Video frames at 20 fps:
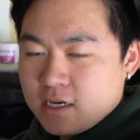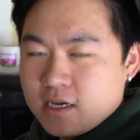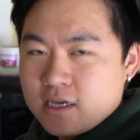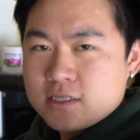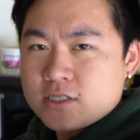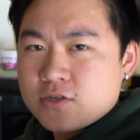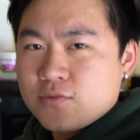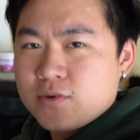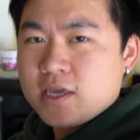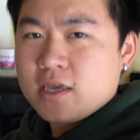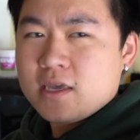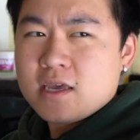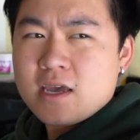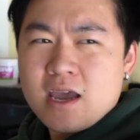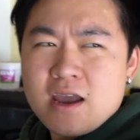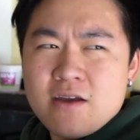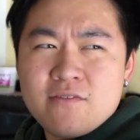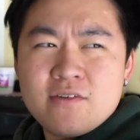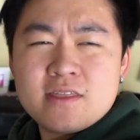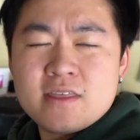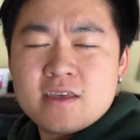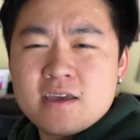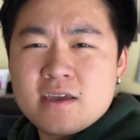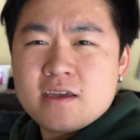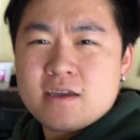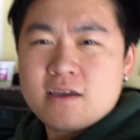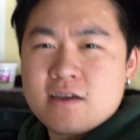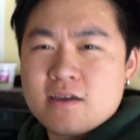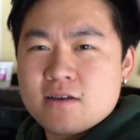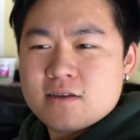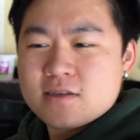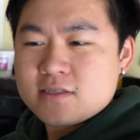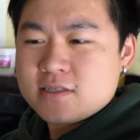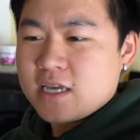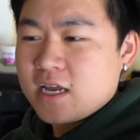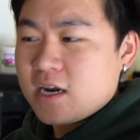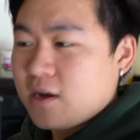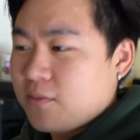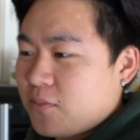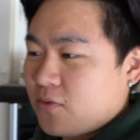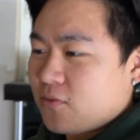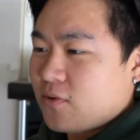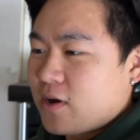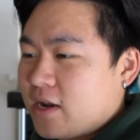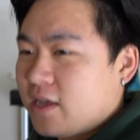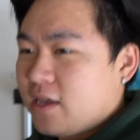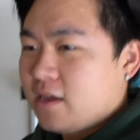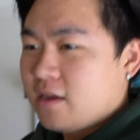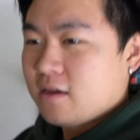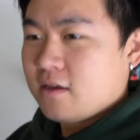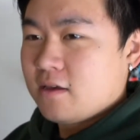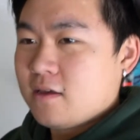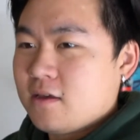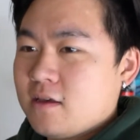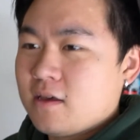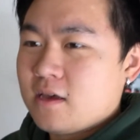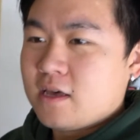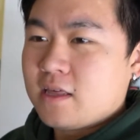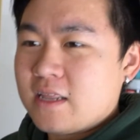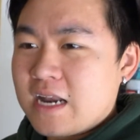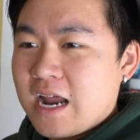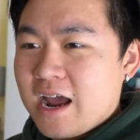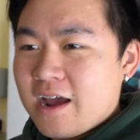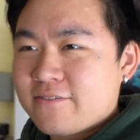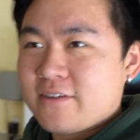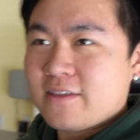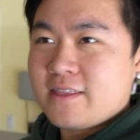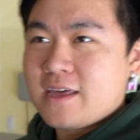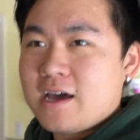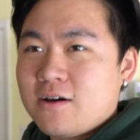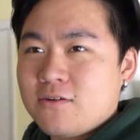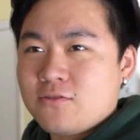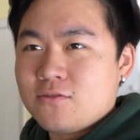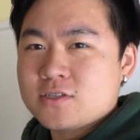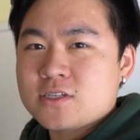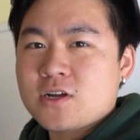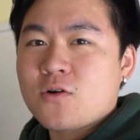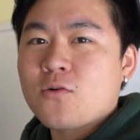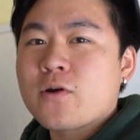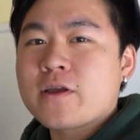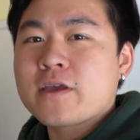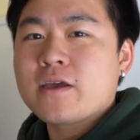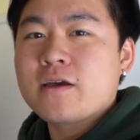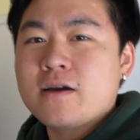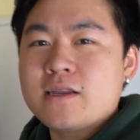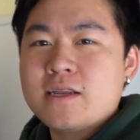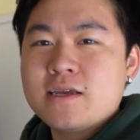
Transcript: so we can get everything set up and ready. And then after that, we'll start working on